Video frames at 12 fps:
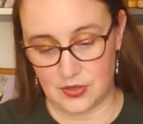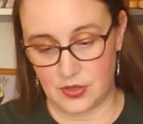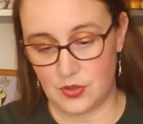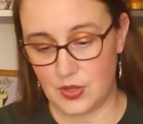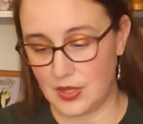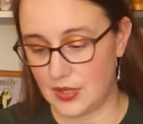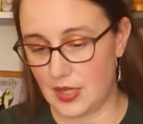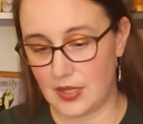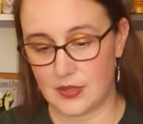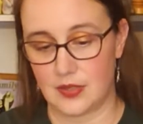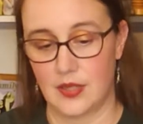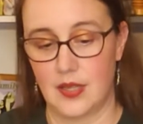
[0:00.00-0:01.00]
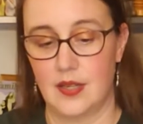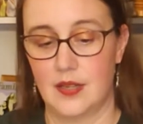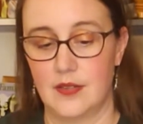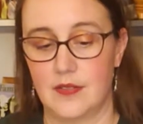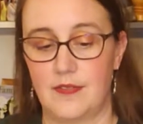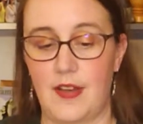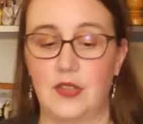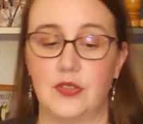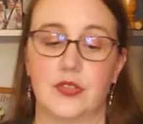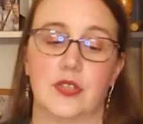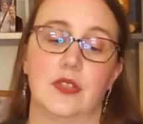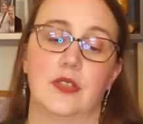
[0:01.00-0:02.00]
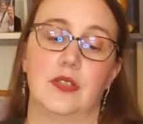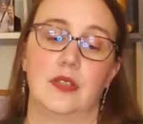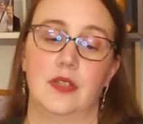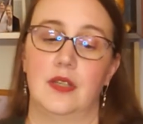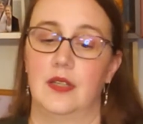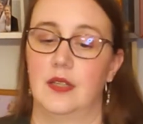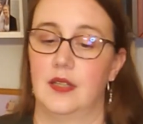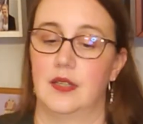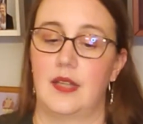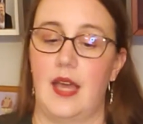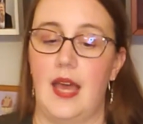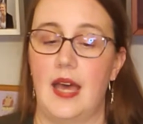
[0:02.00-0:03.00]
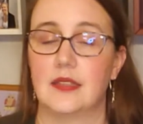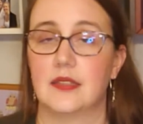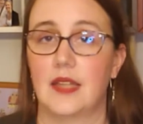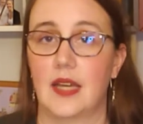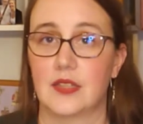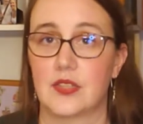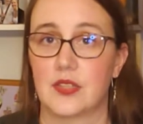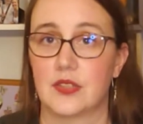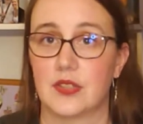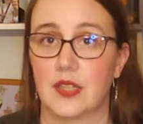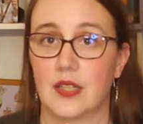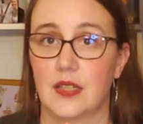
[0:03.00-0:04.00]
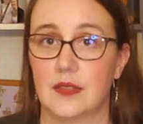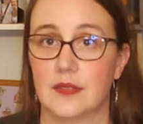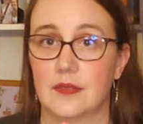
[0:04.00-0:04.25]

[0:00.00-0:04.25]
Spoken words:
You can get felt that has textures in it,